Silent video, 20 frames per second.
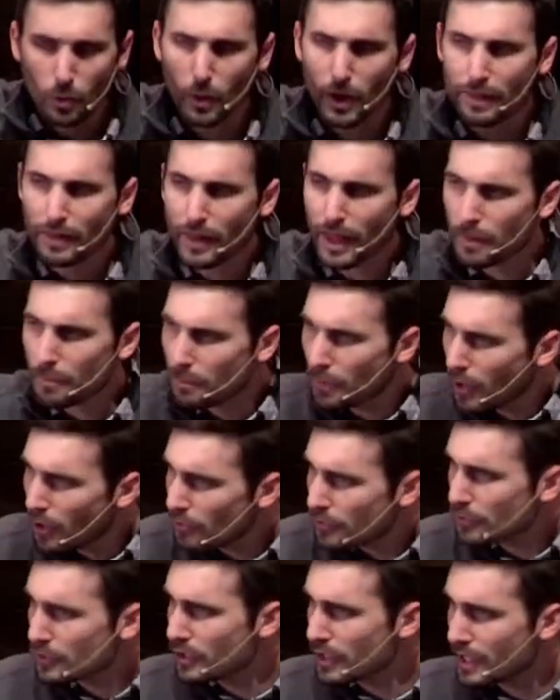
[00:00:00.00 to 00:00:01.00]
When they
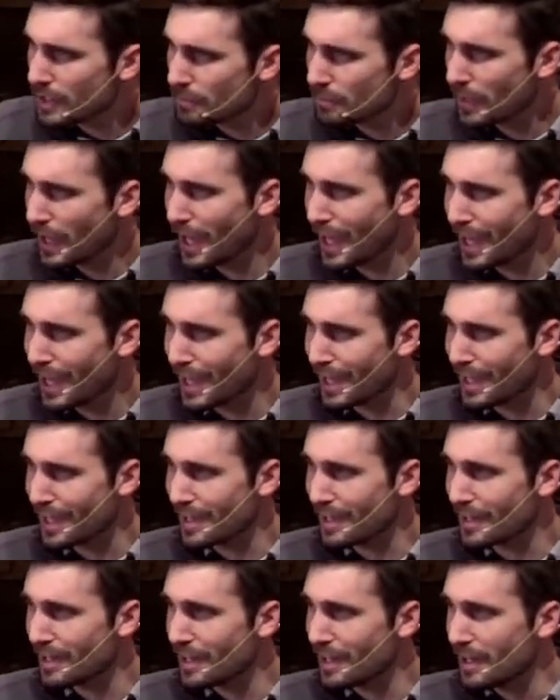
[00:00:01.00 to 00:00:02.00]
both couldn't
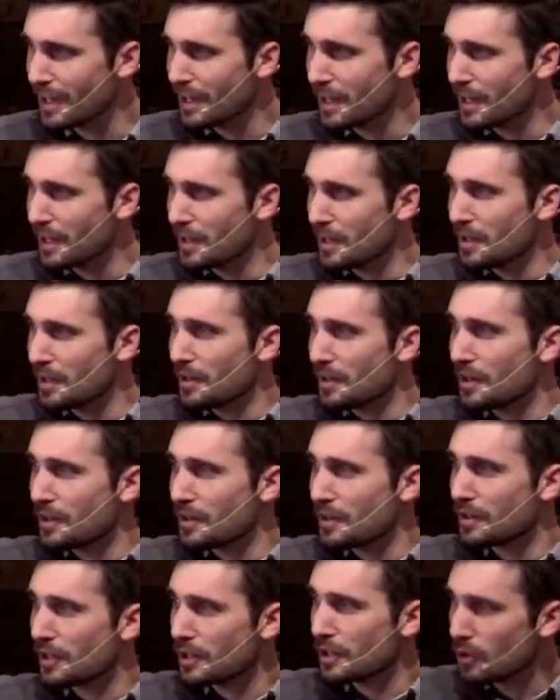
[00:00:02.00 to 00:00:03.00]
pay,
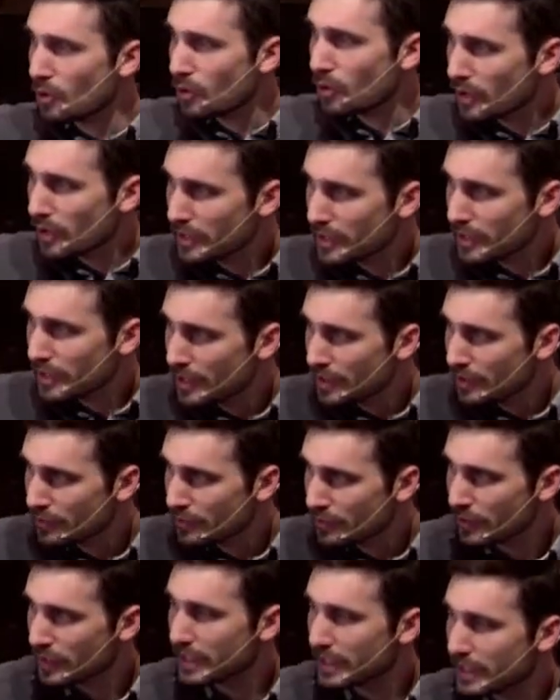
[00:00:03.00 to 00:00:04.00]
the Lord
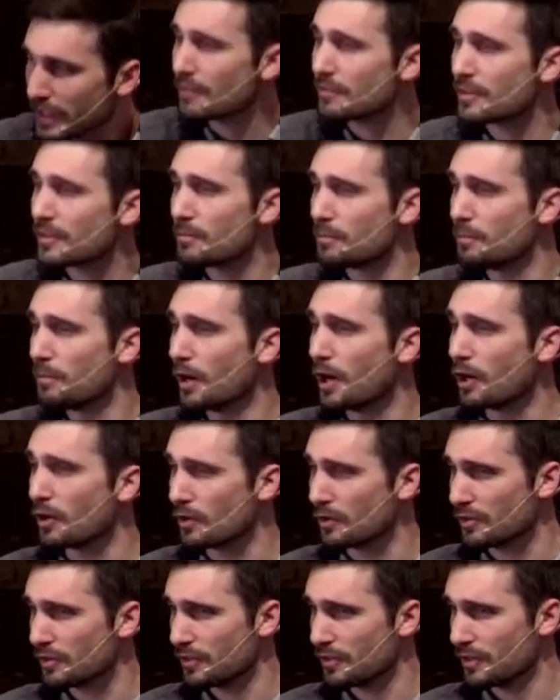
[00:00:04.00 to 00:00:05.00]
forgave them
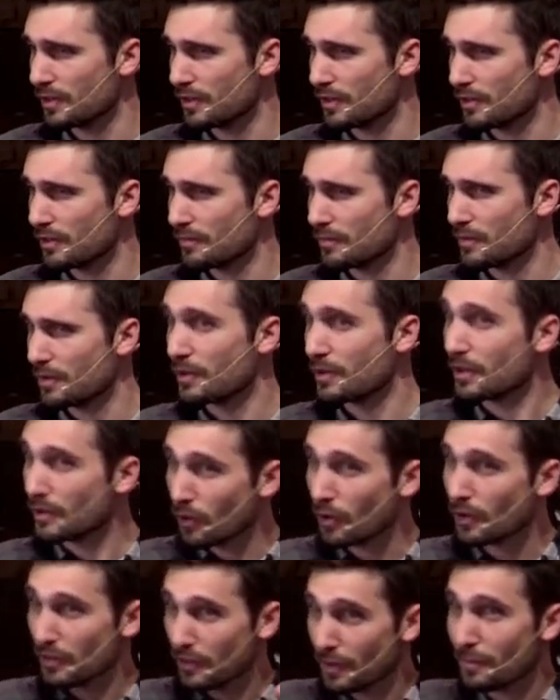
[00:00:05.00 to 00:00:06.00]
both.
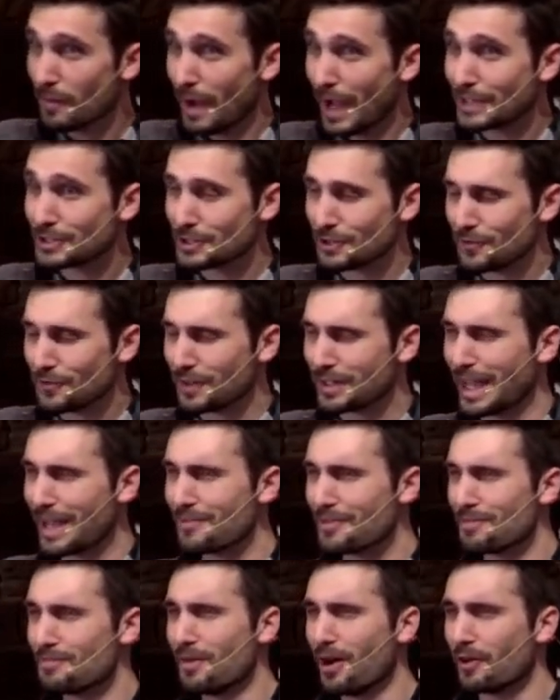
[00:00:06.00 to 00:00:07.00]
Or the master
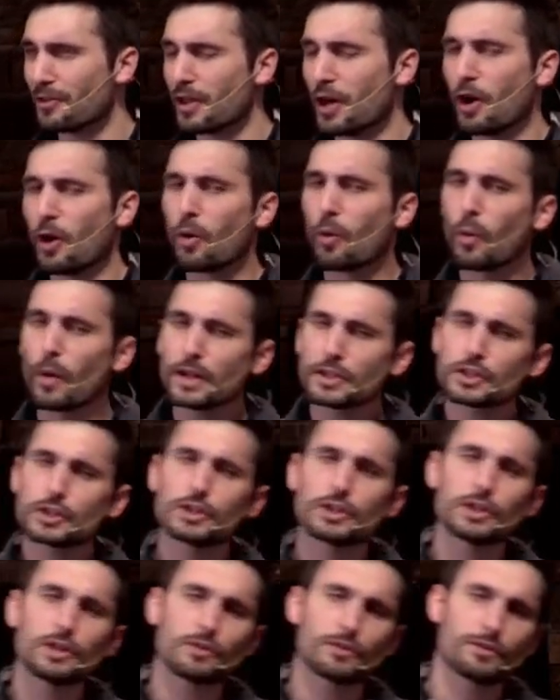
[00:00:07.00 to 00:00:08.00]
forgave them both.
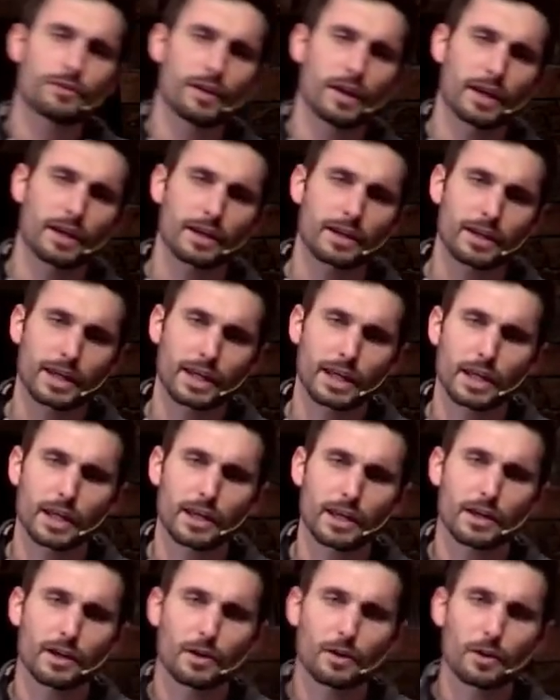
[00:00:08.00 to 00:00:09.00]
Which do you think
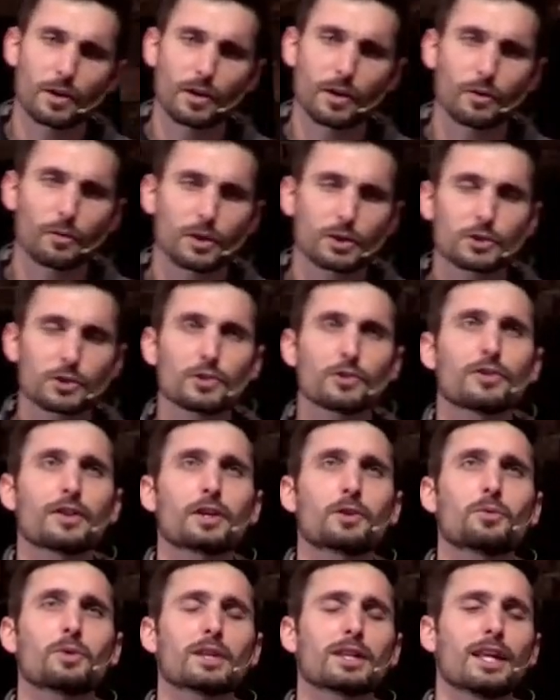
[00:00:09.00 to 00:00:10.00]

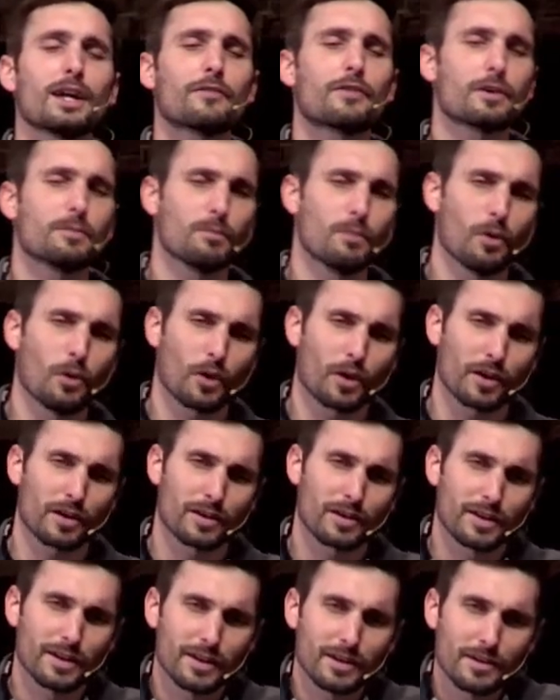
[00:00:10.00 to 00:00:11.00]
will love him
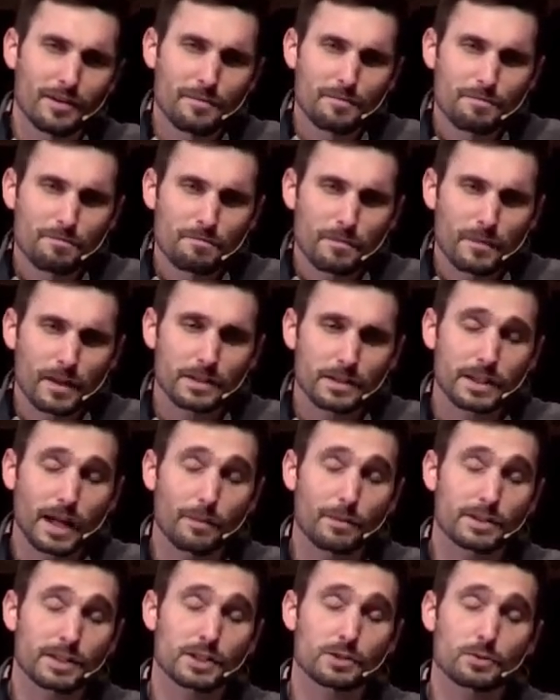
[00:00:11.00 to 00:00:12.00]
more? And
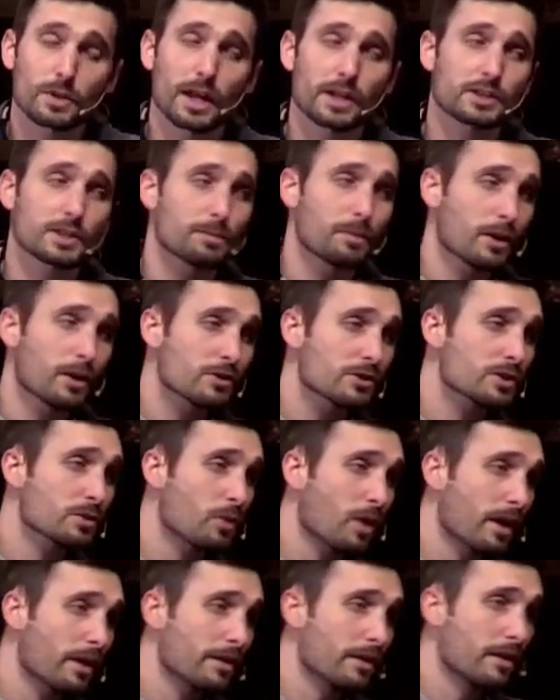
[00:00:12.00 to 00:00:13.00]
Simon says, well, I suppose
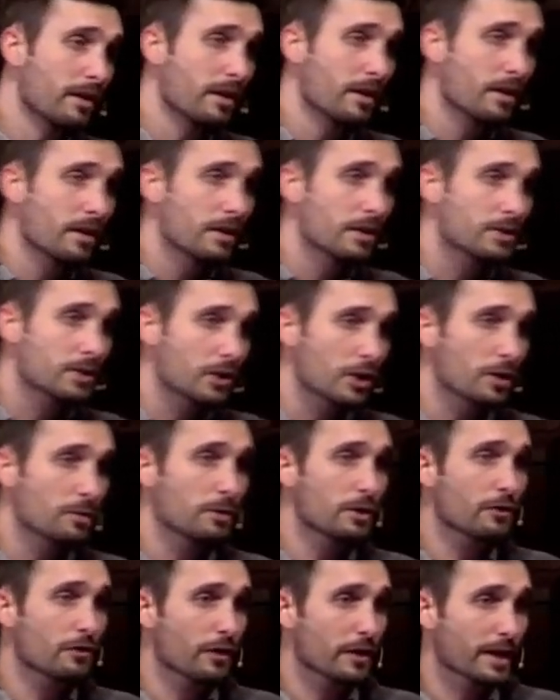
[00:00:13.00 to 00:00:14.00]
the one to
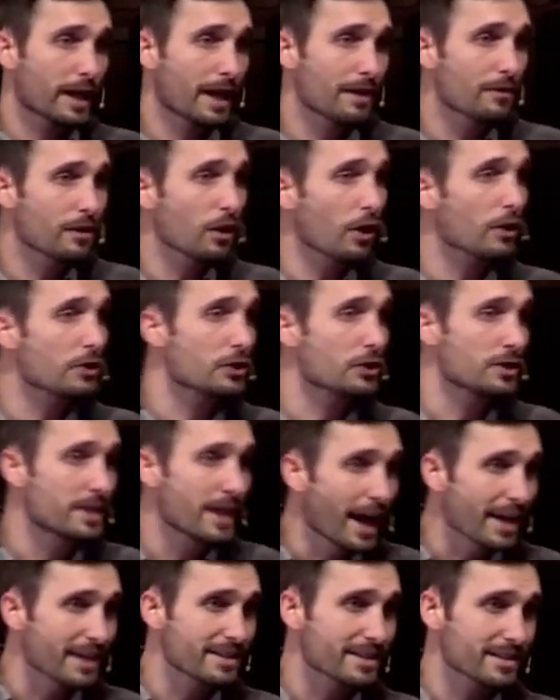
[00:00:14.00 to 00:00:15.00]
whom you forgave the larger
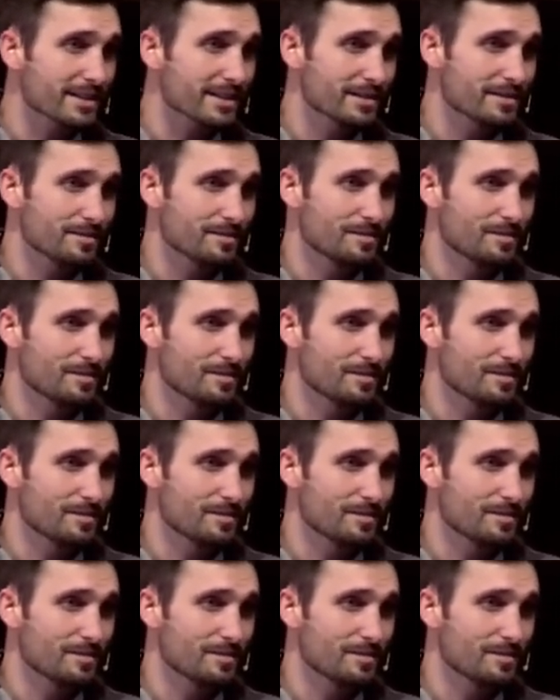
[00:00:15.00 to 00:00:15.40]
debt.